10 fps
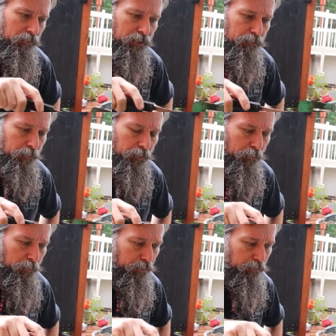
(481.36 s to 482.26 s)
that's about when
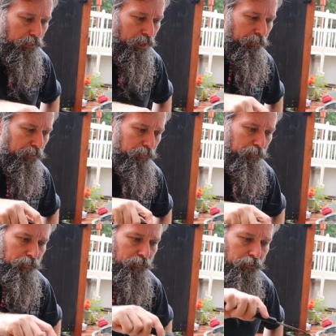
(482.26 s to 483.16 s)
you want to stop it.
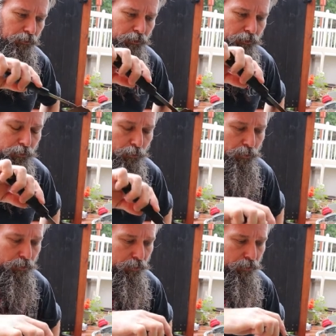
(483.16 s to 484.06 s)
You'll you'll
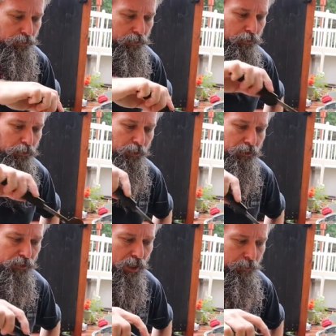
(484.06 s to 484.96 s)
know you'll know when
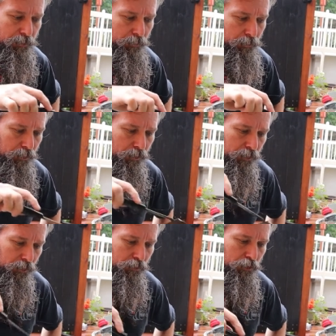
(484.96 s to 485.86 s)
to stop it
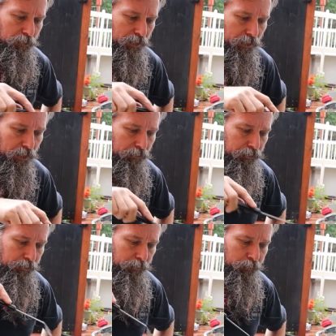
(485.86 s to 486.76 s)
just by the
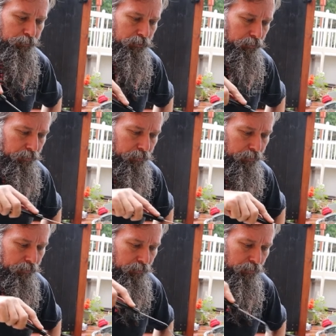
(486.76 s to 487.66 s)
color you see on
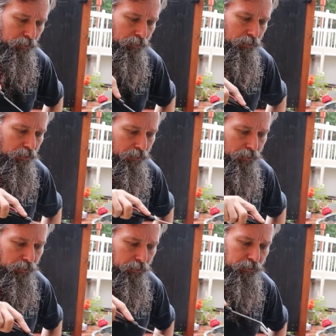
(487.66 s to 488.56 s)
it,
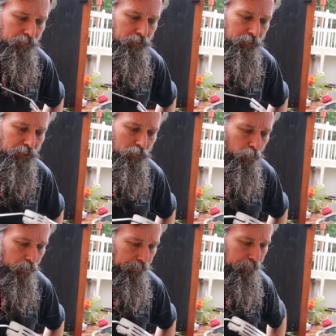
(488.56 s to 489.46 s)
and there will be an
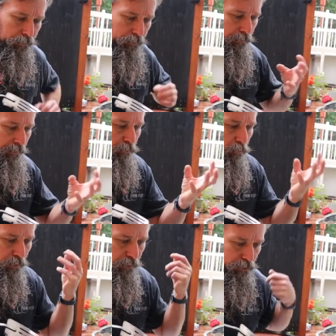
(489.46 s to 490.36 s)
oily, a nice
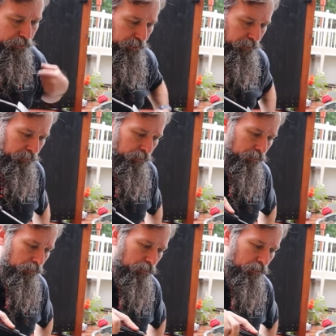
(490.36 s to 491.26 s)
oily sheen
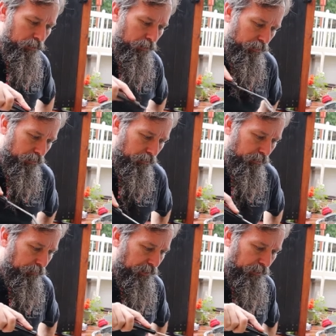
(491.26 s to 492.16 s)

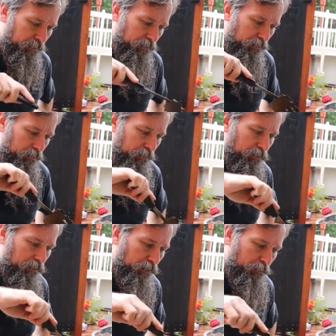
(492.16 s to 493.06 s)
on the beans.
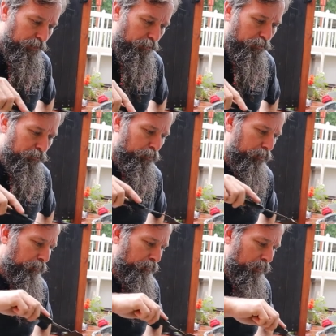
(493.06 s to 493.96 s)
That's kind of what you're going for